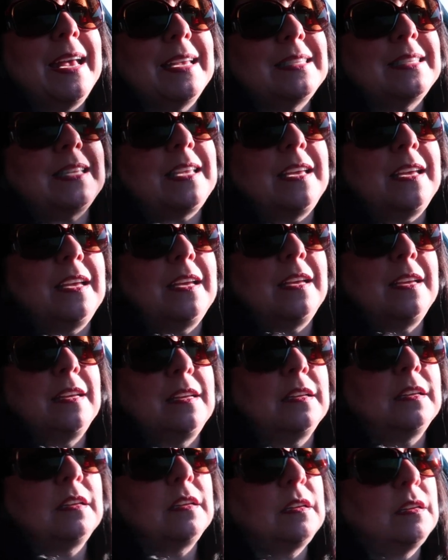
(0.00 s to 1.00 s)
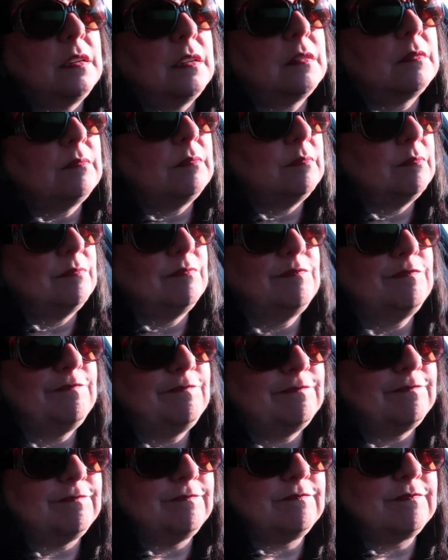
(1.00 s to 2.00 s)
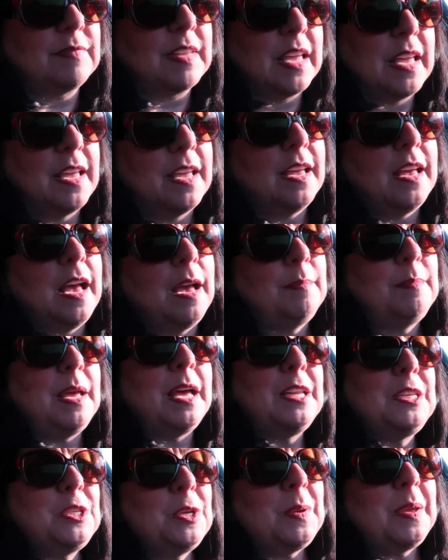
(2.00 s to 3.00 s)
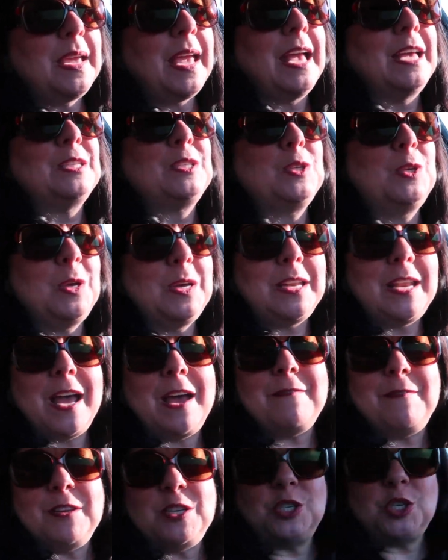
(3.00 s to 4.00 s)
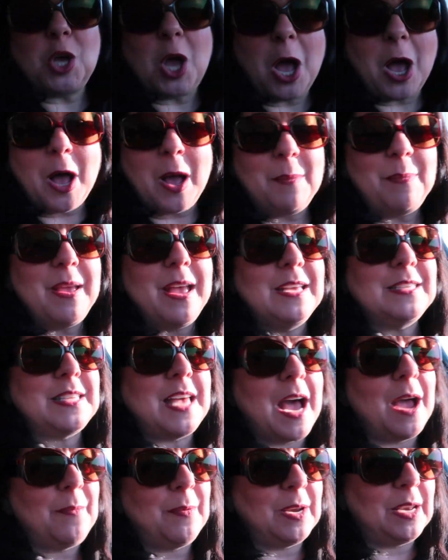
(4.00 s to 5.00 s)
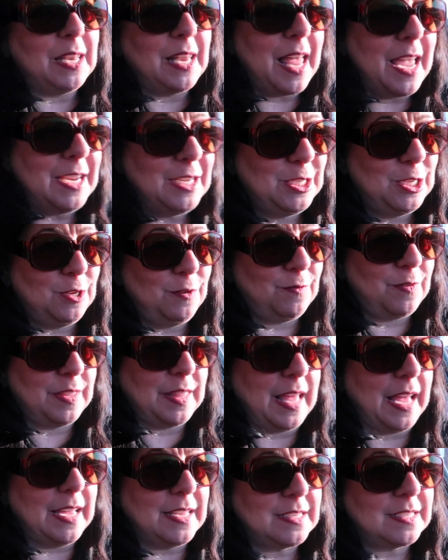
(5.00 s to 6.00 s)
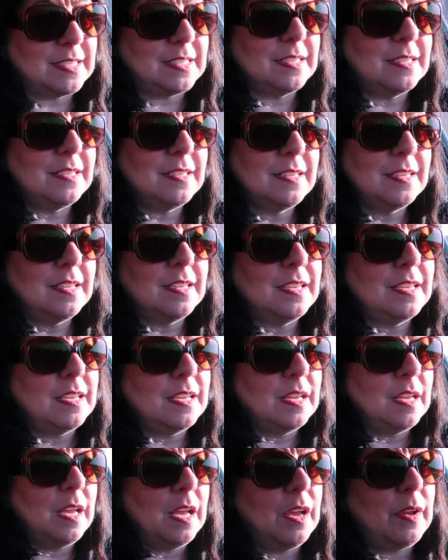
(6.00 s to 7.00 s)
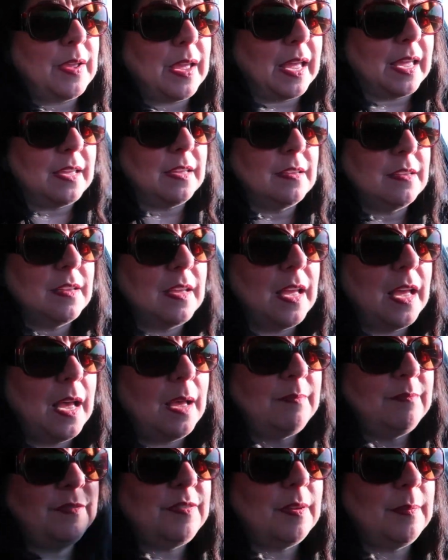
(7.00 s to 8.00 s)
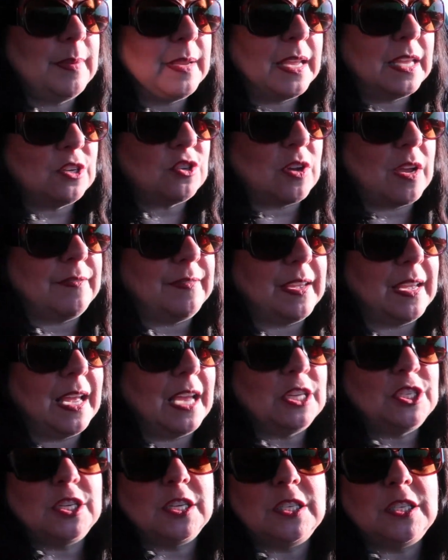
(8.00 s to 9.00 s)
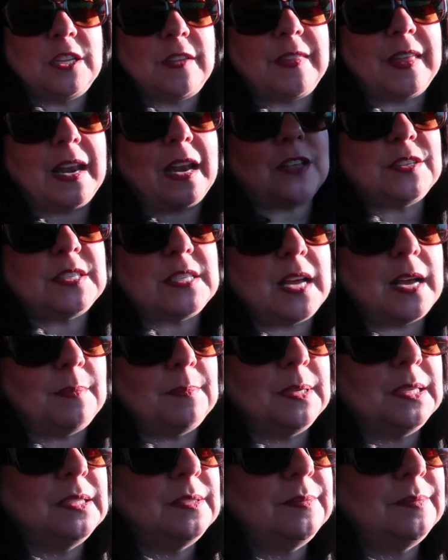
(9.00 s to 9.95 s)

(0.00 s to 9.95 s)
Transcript: as, hmm, I'm not doing as good of a job as I would like to for that. Okay, I'm filming and driving. I shouldn't do that, I'll stop.